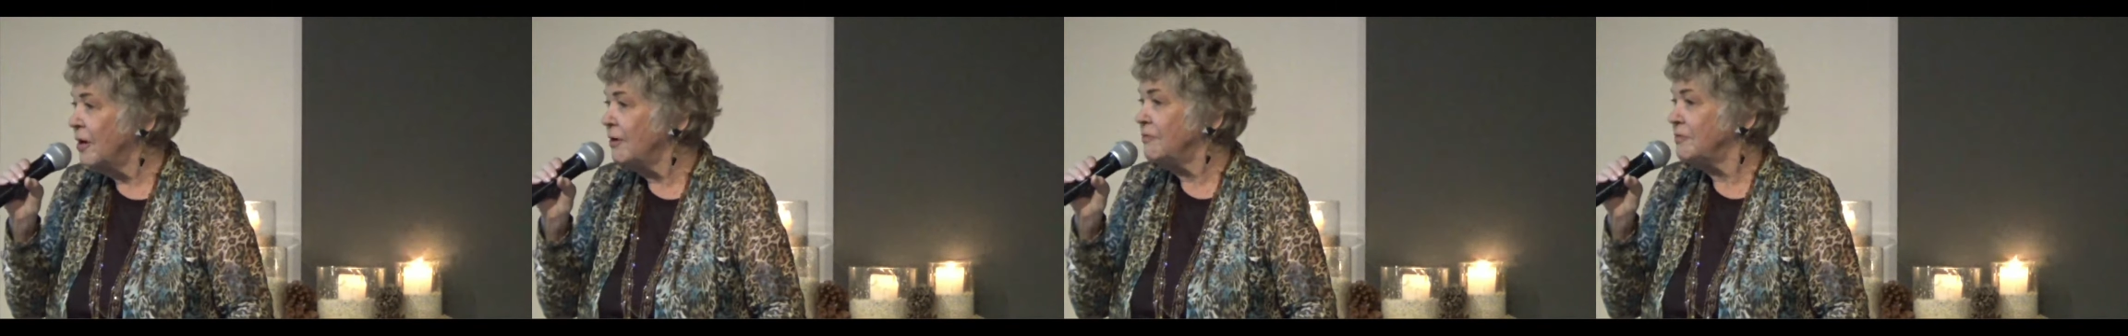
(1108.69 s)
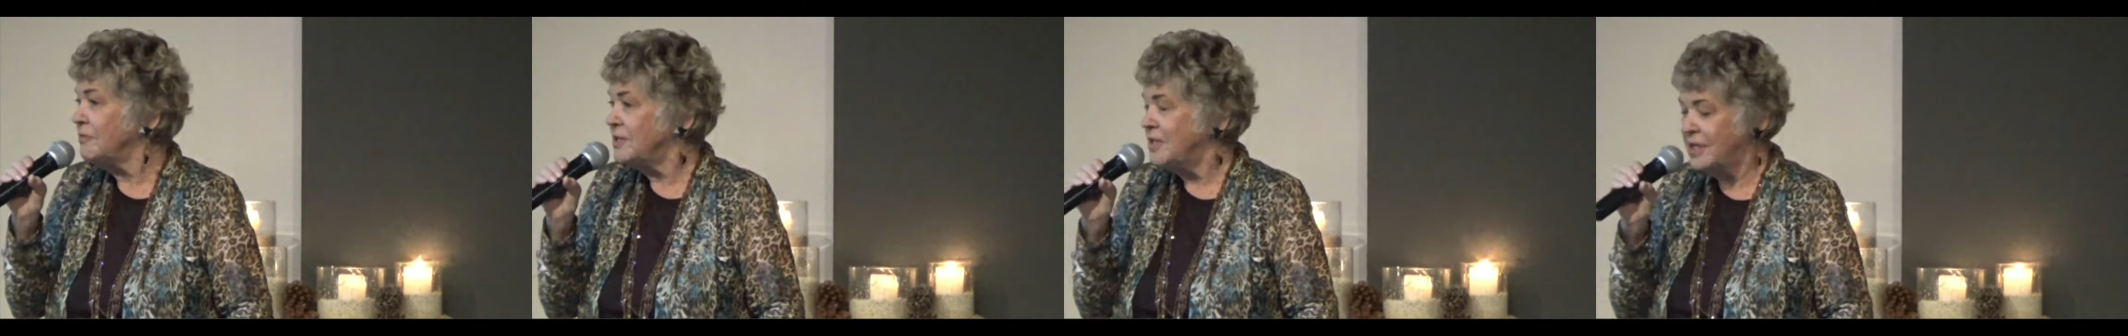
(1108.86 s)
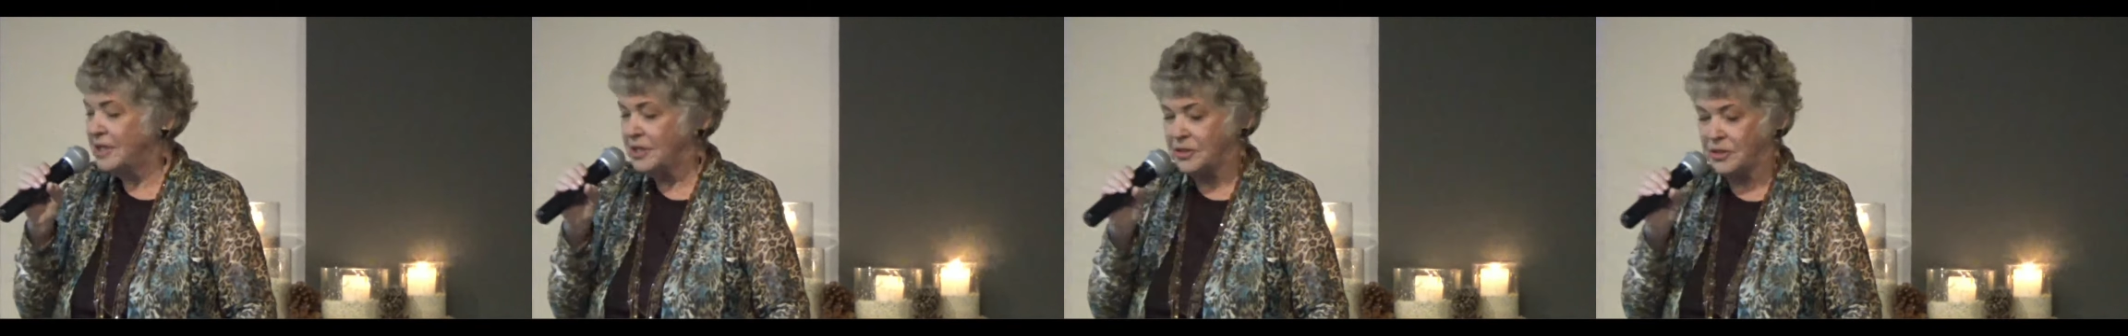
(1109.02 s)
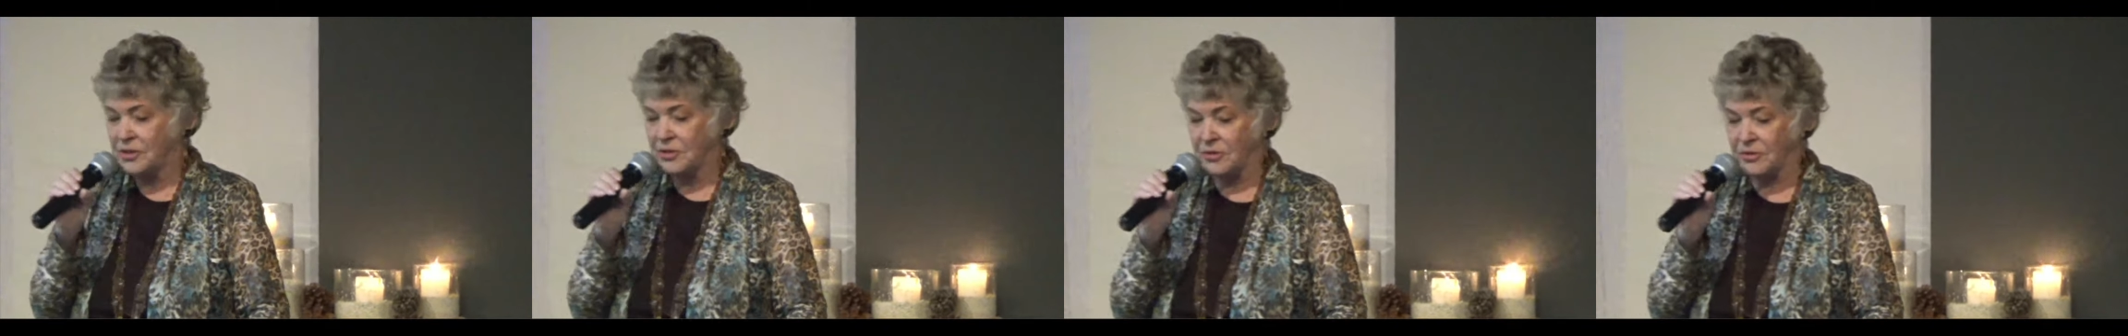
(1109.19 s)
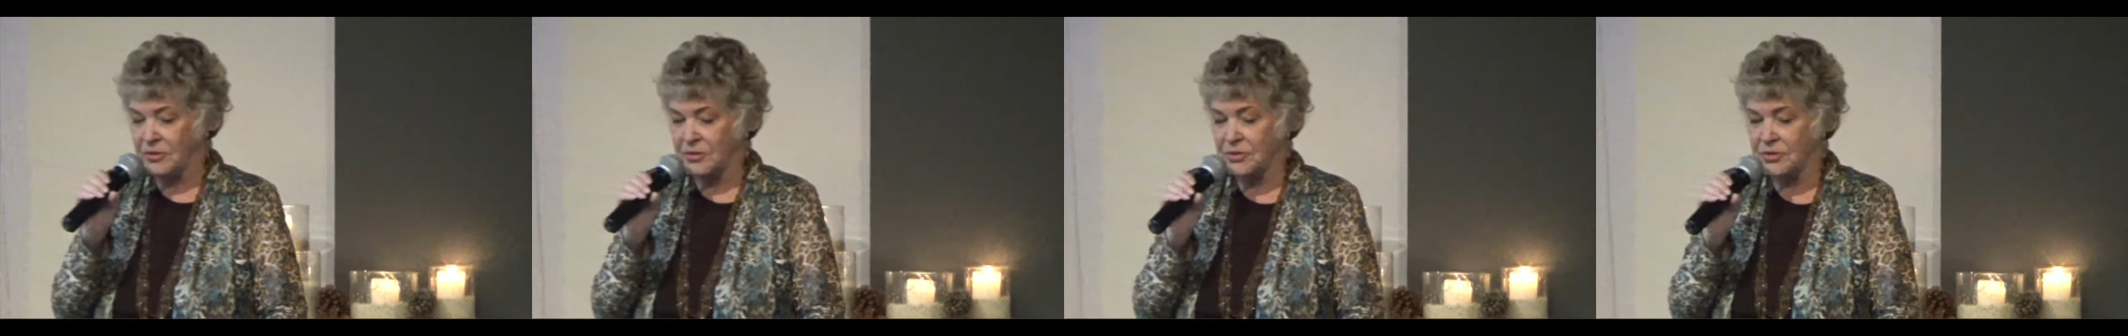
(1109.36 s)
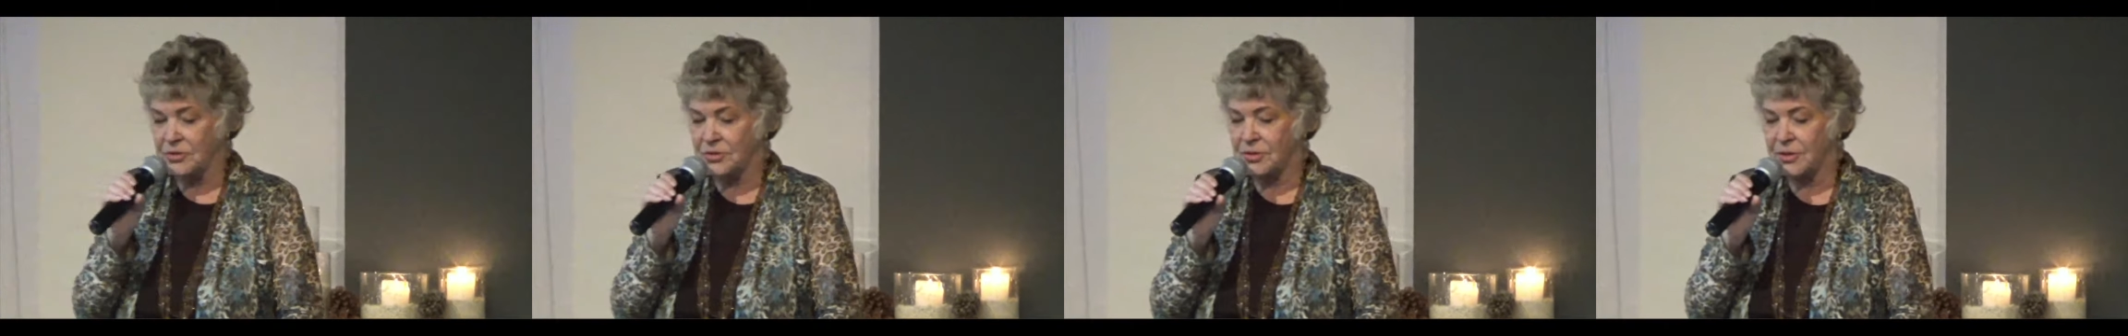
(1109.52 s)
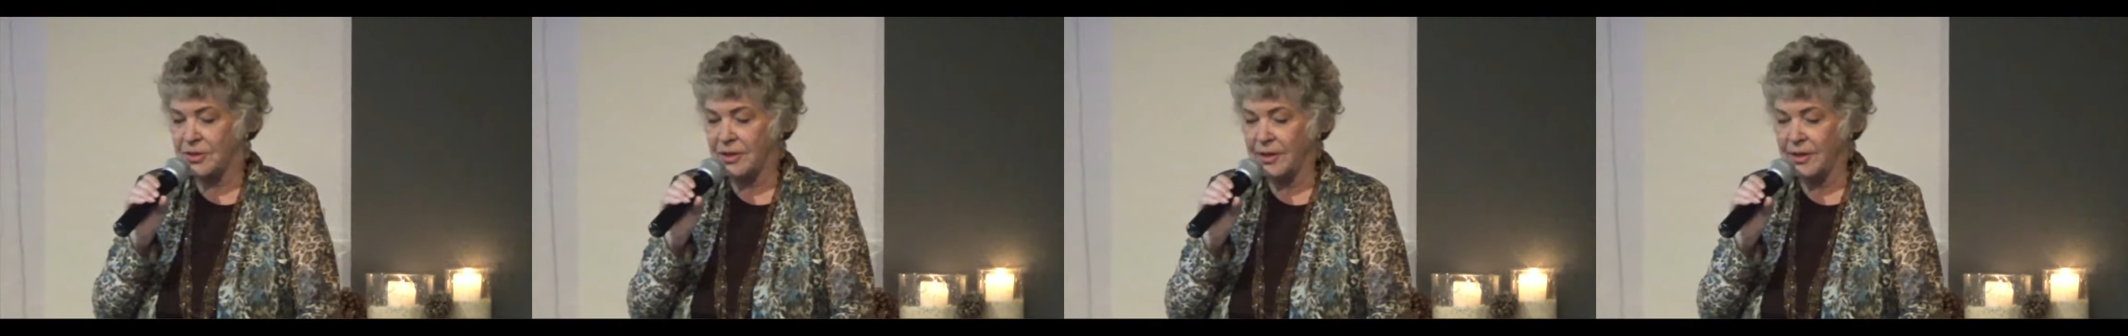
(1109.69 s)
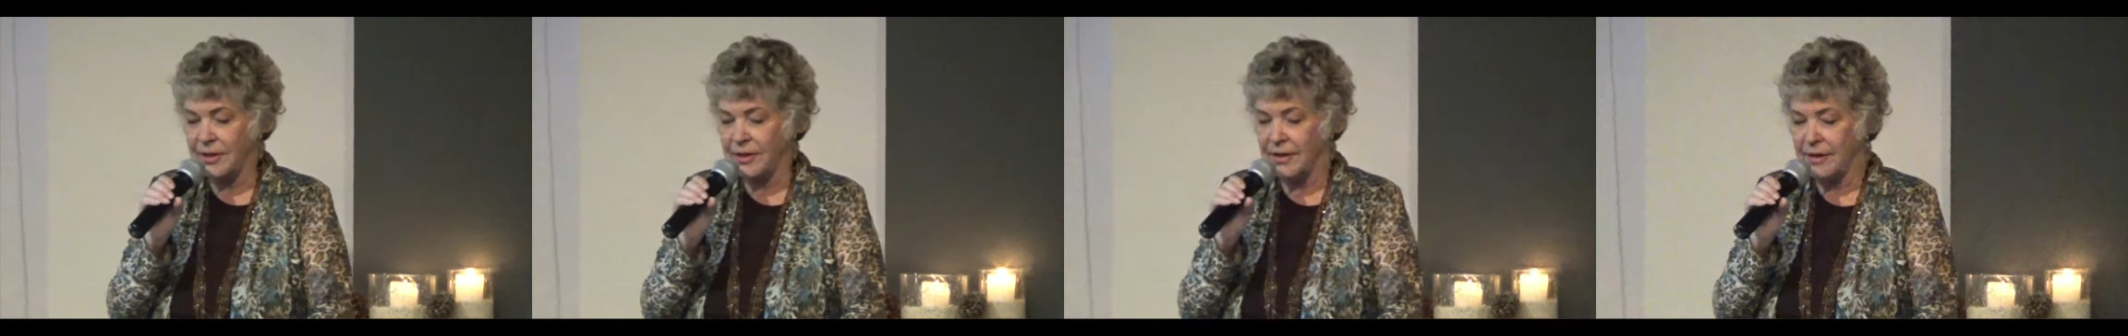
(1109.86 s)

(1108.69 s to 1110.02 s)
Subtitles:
of teachers